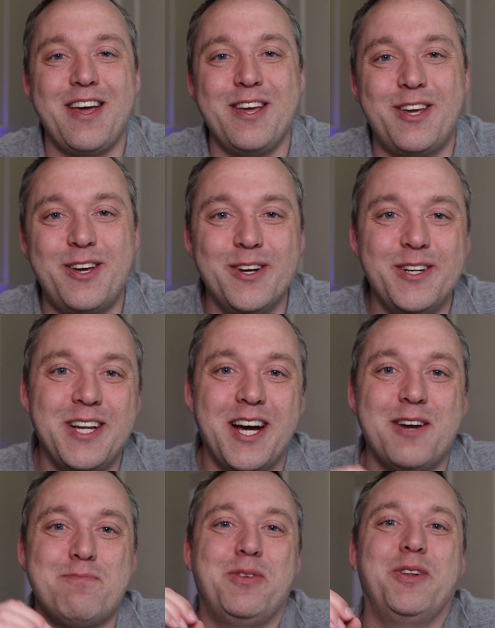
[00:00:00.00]
I could
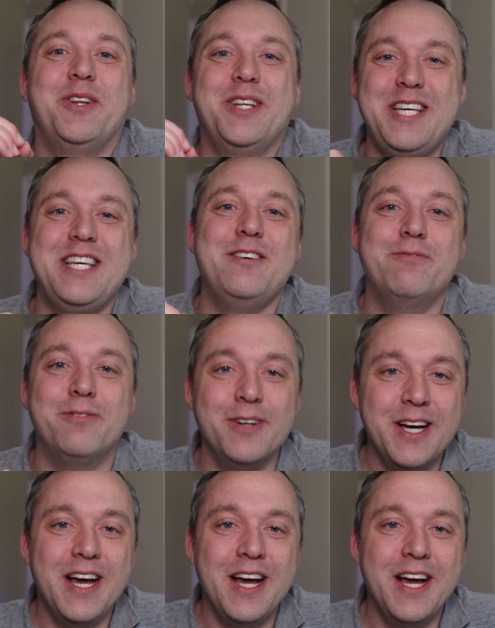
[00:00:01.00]
not believe